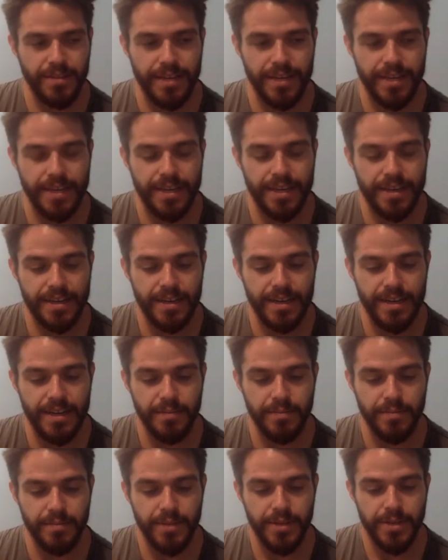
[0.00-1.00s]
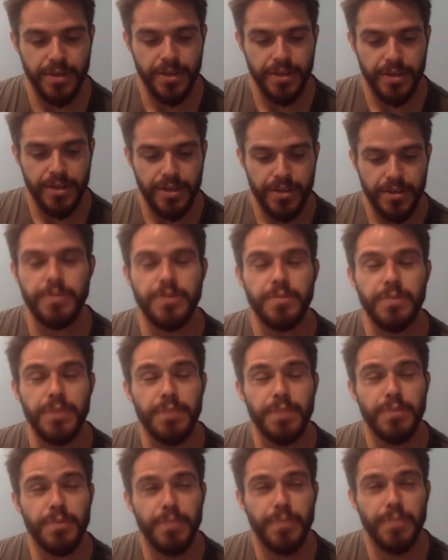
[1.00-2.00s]
like um, To be
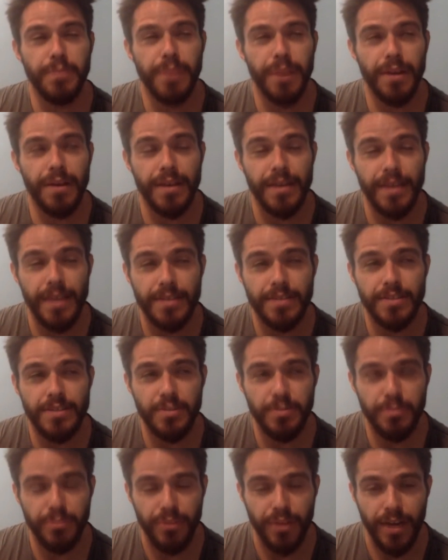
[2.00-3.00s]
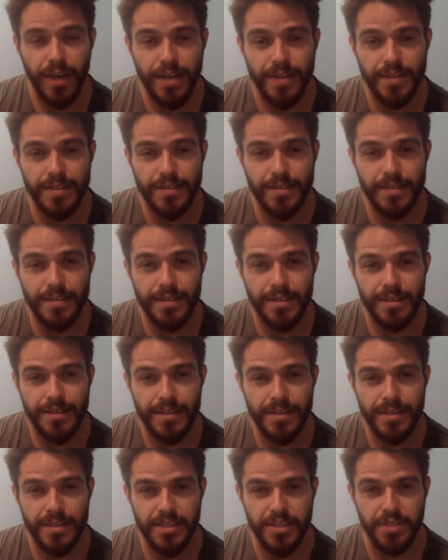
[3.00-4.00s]
prepared against surprise
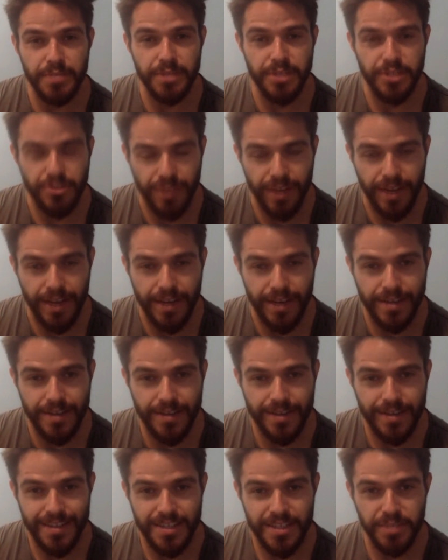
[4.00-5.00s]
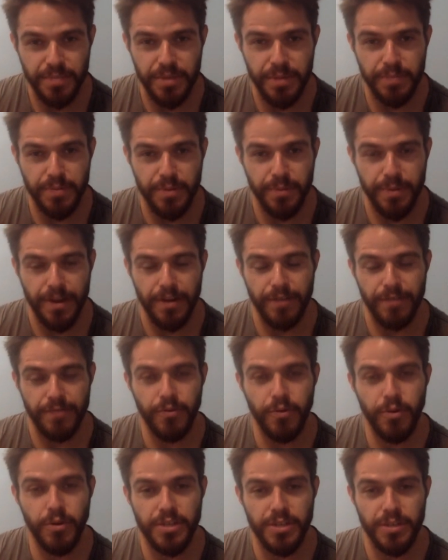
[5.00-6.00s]
is to be trained, to be prepared
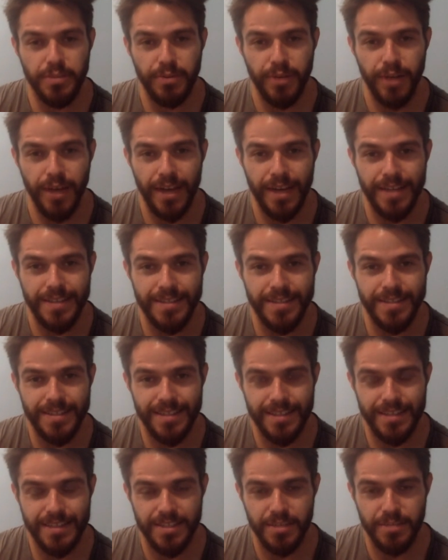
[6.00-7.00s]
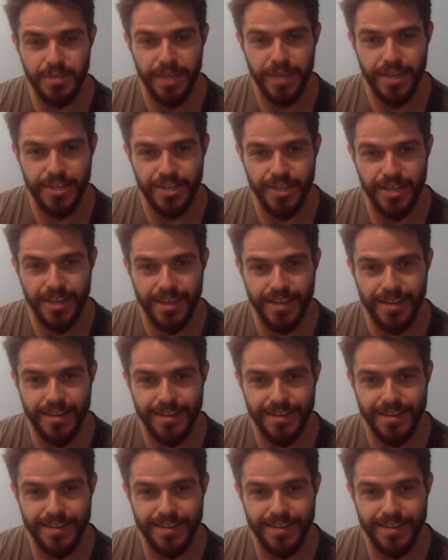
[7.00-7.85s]
for surprise is to be educated.